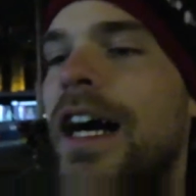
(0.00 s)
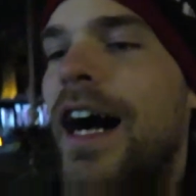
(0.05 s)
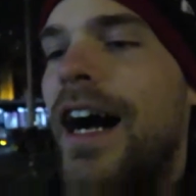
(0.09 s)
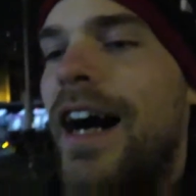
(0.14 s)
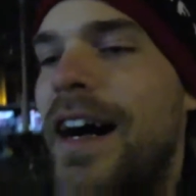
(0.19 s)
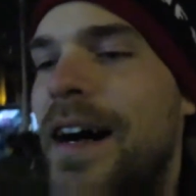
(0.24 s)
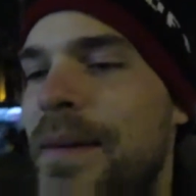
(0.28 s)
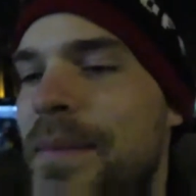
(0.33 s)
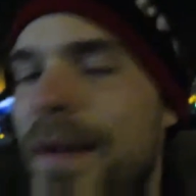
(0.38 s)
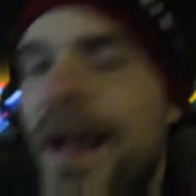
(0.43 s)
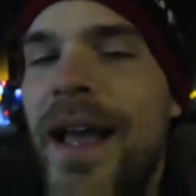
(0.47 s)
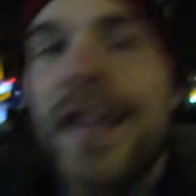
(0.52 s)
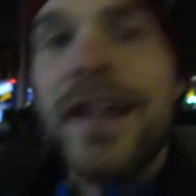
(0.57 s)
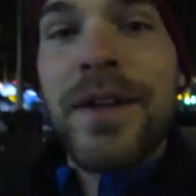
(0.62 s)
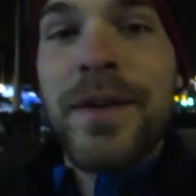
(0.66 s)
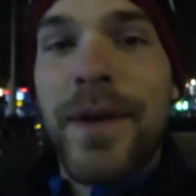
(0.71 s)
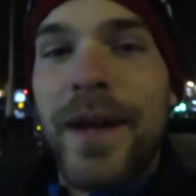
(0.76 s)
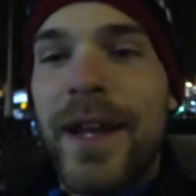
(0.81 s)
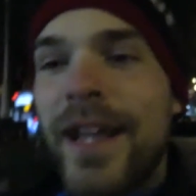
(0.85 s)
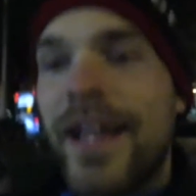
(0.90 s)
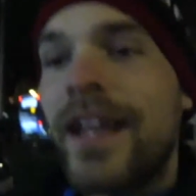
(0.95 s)

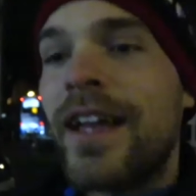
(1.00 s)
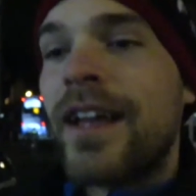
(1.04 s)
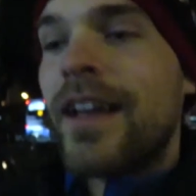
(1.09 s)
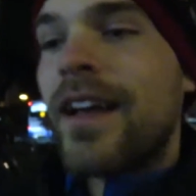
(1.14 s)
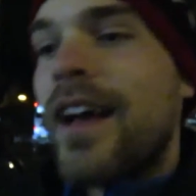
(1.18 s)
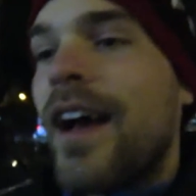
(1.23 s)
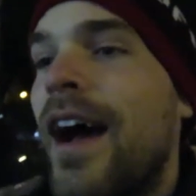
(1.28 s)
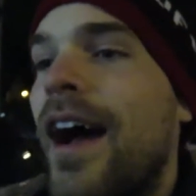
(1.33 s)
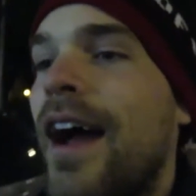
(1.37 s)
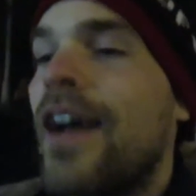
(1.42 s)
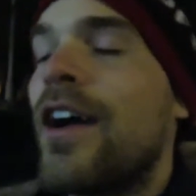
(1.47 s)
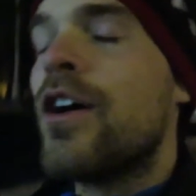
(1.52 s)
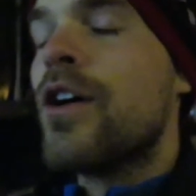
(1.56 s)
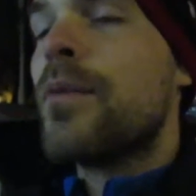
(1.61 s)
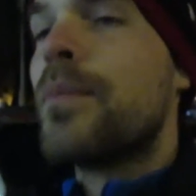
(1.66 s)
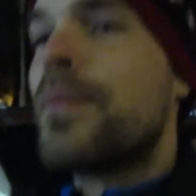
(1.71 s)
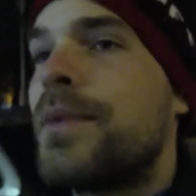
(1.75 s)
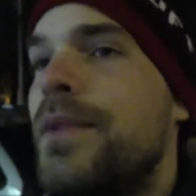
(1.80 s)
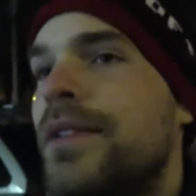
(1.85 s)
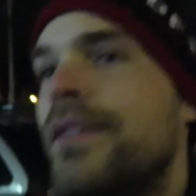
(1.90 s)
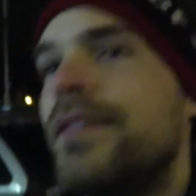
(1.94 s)
Anyway, I hope